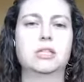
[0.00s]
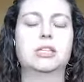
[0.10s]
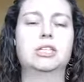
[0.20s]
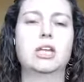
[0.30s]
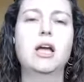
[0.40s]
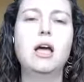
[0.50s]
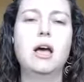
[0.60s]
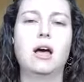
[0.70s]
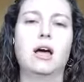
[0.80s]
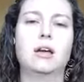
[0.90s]
And there's
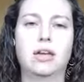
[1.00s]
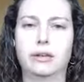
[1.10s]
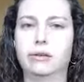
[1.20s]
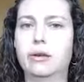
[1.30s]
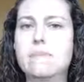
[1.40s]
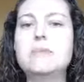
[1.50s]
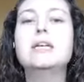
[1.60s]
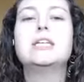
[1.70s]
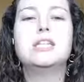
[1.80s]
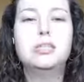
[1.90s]
again a
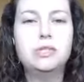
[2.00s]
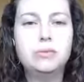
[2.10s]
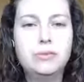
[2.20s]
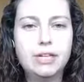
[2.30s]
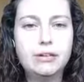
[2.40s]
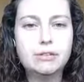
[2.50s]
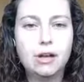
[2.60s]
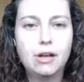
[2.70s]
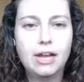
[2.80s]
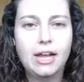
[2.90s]
million YouTube videos
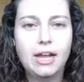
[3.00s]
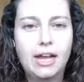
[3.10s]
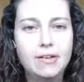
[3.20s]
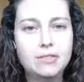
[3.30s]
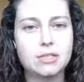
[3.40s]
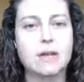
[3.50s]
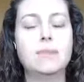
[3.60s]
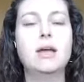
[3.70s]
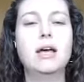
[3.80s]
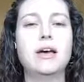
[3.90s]
on it, and I have some
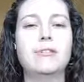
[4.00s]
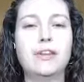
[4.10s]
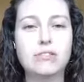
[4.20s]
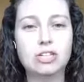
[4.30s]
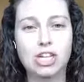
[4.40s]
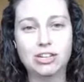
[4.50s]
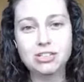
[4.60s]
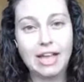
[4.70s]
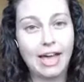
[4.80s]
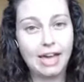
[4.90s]
favorite
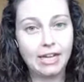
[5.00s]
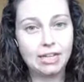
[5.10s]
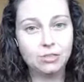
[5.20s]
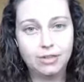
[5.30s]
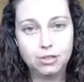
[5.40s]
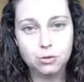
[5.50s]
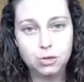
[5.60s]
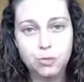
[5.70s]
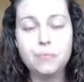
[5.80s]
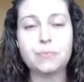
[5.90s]
channels I can direct you
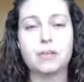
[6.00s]
to